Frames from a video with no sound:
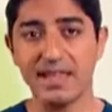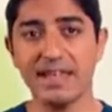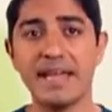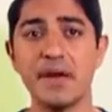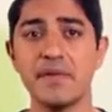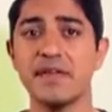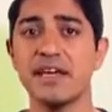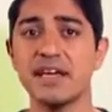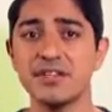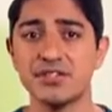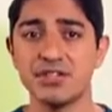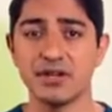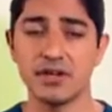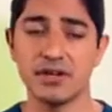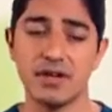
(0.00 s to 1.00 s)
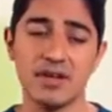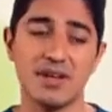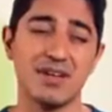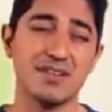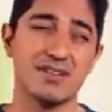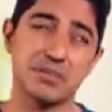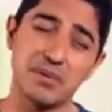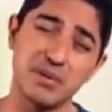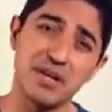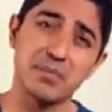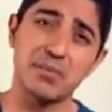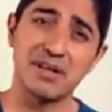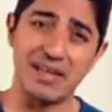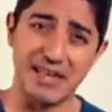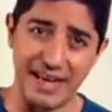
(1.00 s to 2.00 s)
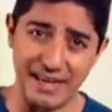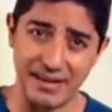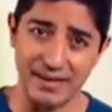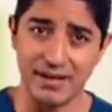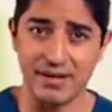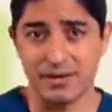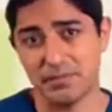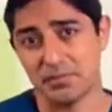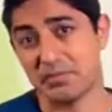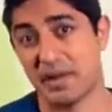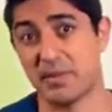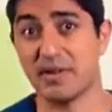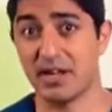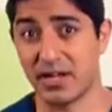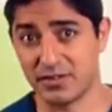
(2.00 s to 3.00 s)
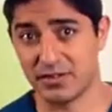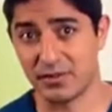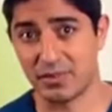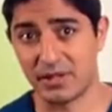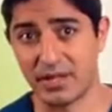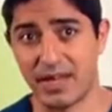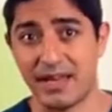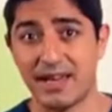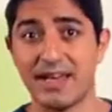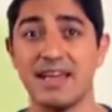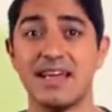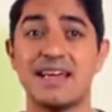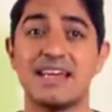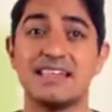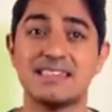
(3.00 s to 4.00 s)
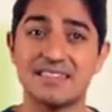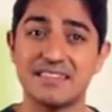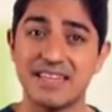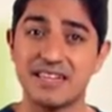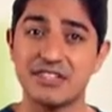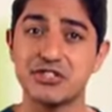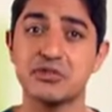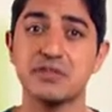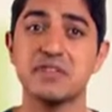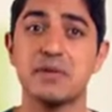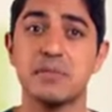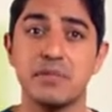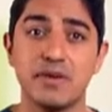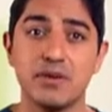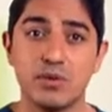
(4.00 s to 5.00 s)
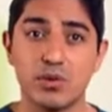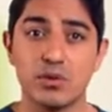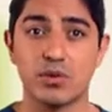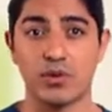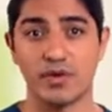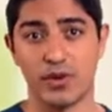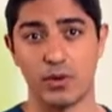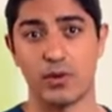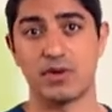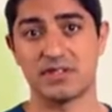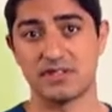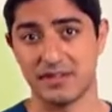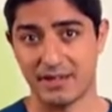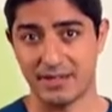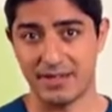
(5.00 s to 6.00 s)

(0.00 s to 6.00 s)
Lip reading: Now, the intern, to put it politely, or maybe not so polite, is essentially the mule or the horse of the